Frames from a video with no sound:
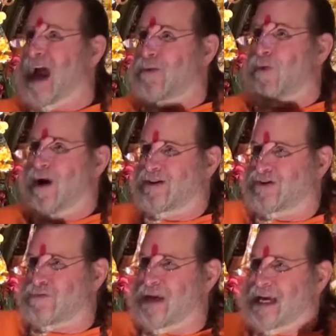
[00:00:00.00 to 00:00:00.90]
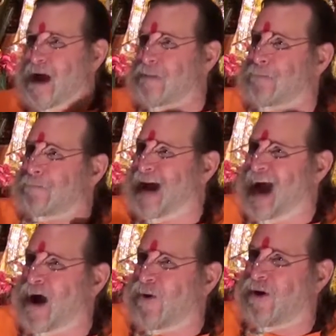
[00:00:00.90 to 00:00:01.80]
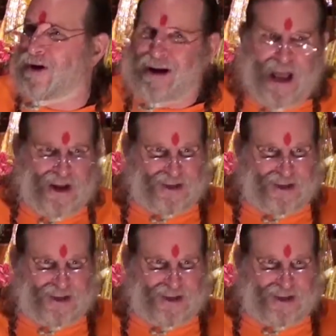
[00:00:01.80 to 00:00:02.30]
I want to become empowered